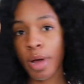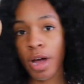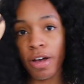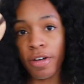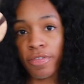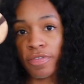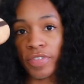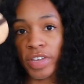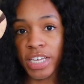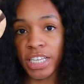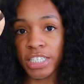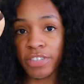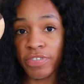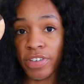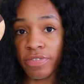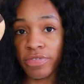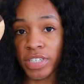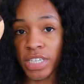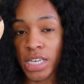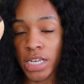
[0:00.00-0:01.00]
Puff is
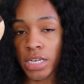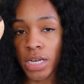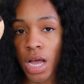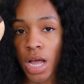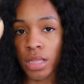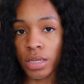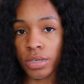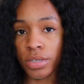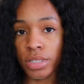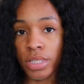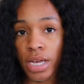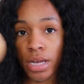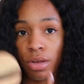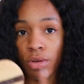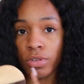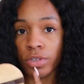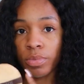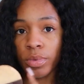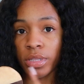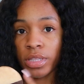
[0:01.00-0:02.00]
$15 that
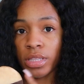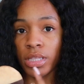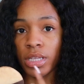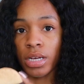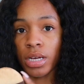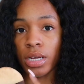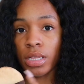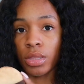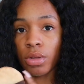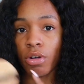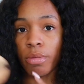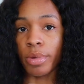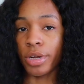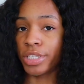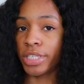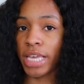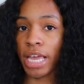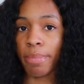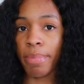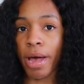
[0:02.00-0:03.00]
goes with the Laura
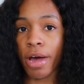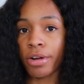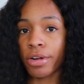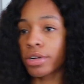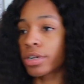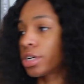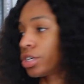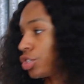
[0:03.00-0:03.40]
Mercier powder,